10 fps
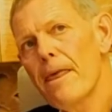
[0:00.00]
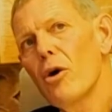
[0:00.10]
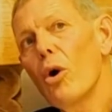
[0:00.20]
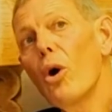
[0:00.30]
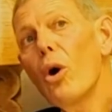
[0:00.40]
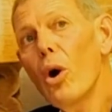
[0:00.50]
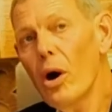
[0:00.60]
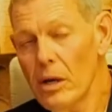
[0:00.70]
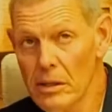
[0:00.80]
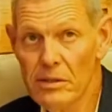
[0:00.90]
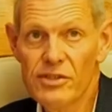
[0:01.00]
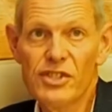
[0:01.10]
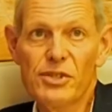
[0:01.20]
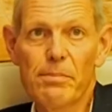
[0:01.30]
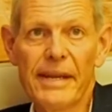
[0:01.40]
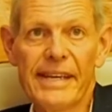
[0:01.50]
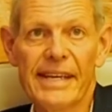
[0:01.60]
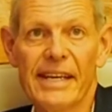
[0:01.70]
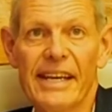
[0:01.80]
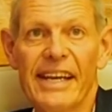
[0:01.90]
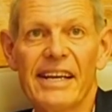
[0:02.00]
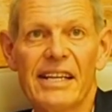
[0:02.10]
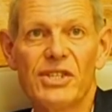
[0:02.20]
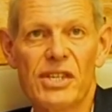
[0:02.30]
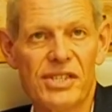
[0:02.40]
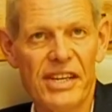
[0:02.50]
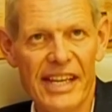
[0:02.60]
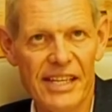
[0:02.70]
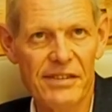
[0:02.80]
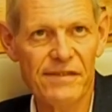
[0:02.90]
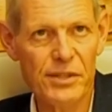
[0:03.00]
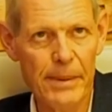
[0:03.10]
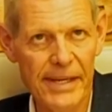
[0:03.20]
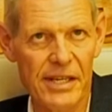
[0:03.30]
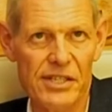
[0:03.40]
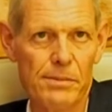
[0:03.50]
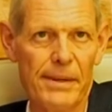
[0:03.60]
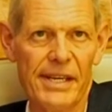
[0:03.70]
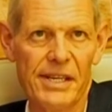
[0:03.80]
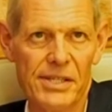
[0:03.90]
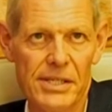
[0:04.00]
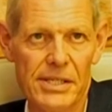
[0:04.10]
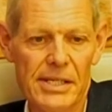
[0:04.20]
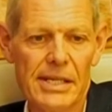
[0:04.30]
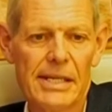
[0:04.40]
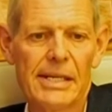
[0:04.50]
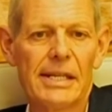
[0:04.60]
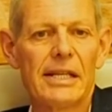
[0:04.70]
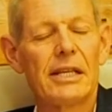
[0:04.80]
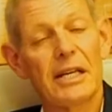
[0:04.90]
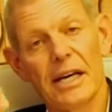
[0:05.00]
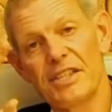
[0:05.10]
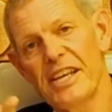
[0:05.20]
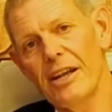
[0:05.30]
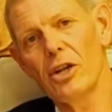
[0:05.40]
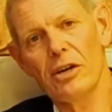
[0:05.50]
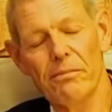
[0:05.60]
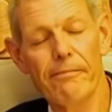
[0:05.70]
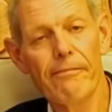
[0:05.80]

or speaking English as a native speaker speaks, I say, look,